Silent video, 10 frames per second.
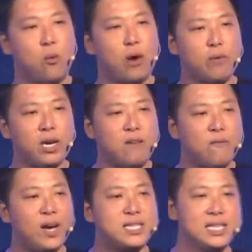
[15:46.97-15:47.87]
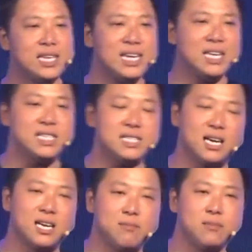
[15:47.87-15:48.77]
When we invest in early
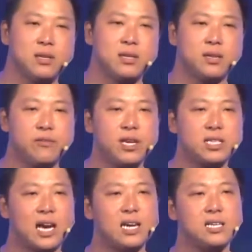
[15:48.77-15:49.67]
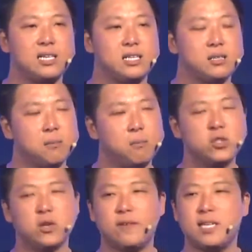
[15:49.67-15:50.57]
startup, the real challenge is
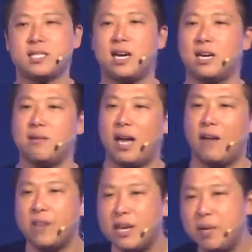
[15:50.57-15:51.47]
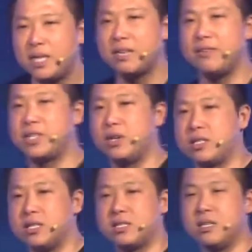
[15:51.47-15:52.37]
most of these startups have limited
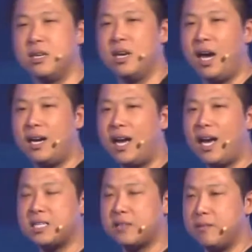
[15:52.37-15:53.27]
resources. And then